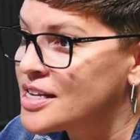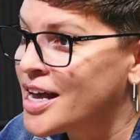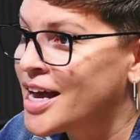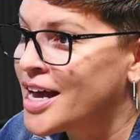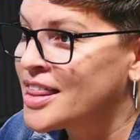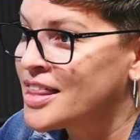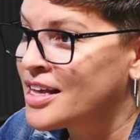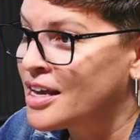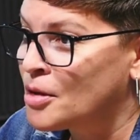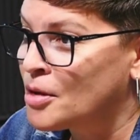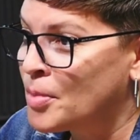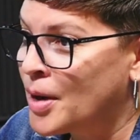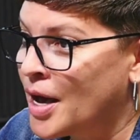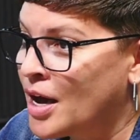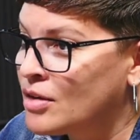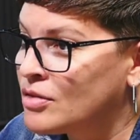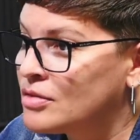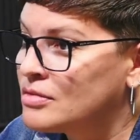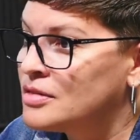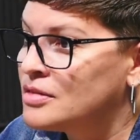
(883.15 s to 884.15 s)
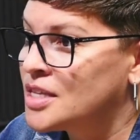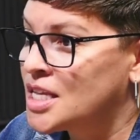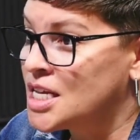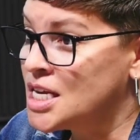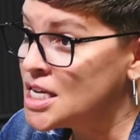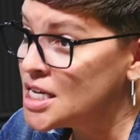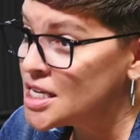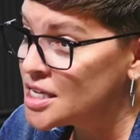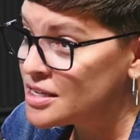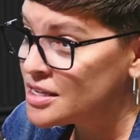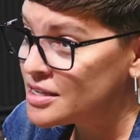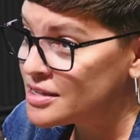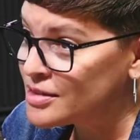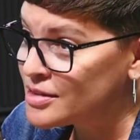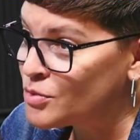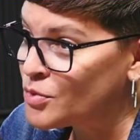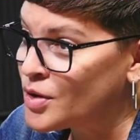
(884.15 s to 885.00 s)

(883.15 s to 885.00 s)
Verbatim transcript: I got to think about the knees yep.